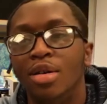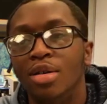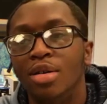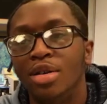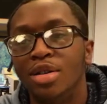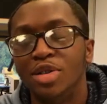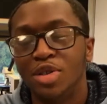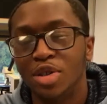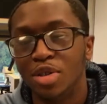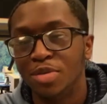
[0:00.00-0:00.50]

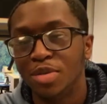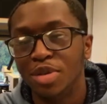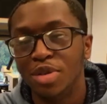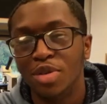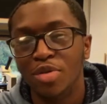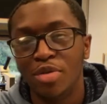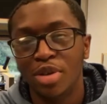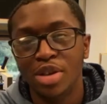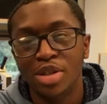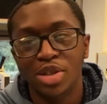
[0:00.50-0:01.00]
In terms of the
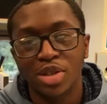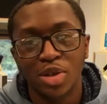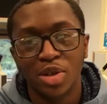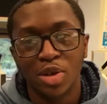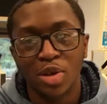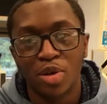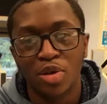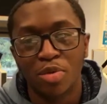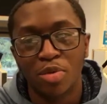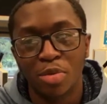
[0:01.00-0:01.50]

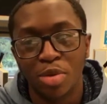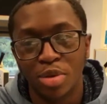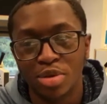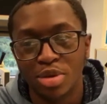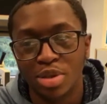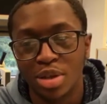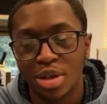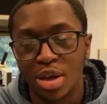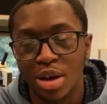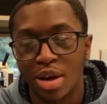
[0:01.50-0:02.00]
ratio of pros
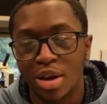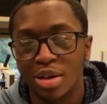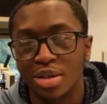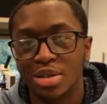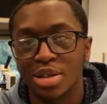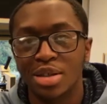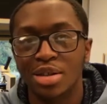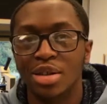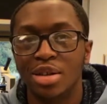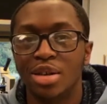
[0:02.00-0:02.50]
to cons,
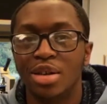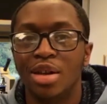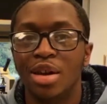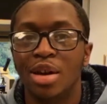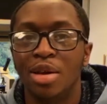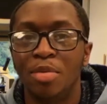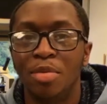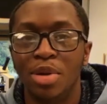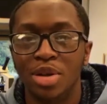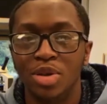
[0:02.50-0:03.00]
I think
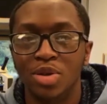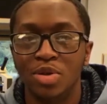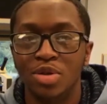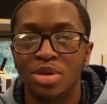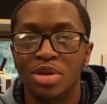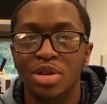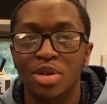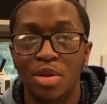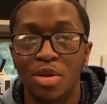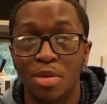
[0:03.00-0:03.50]
Edpuzzle
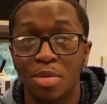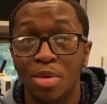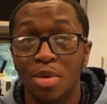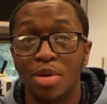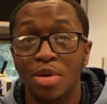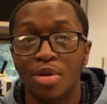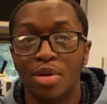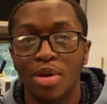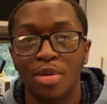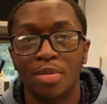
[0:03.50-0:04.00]
is a great
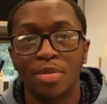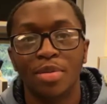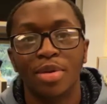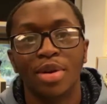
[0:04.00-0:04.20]
program.